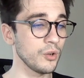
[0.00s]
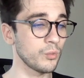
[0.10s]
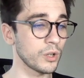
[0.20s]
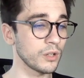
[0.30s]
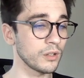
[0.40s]

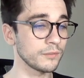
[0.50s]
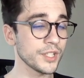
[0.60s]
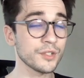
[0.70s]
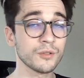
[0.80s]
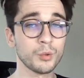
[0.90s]
we're
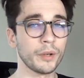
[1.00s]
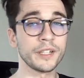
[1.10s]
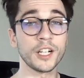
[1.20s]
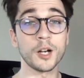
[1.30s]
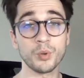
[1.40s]
just
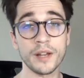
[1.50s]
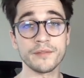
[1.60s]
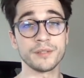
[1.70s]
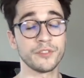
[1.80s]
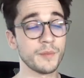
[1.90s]
querying our
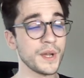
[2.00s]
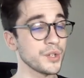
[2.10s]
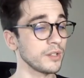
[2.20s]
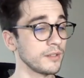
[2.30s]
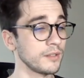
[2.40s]
private
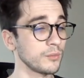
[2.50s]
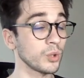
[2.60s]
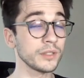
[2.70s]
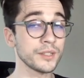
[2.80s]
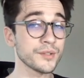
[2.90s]
information.
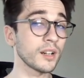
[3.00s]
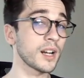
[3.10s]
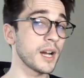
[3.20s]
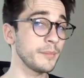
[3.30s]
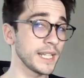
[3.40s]
We're using our
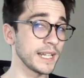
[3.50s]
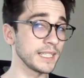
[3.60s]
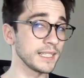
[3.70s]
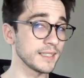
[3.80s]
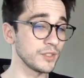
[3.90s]
company
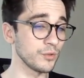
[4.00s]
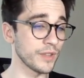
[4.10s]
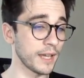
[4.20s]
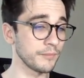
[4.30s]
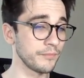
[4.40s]
ID to do
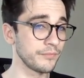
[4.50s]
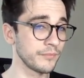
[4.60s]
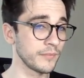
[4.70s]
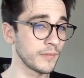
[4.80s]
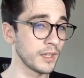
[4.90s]
that.
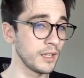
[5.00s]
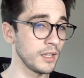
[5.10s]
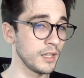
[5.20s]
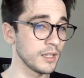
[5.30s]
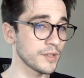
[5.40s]

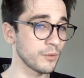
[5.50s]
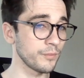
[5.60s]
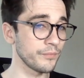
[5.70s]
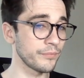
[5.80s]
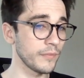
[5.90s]
So
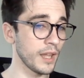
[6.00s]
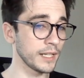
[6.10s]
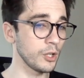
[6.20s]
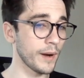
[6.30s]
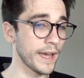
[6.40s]
I
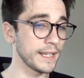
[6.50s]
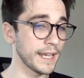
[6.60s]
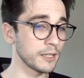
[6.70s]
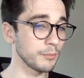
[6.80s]
can go ahead and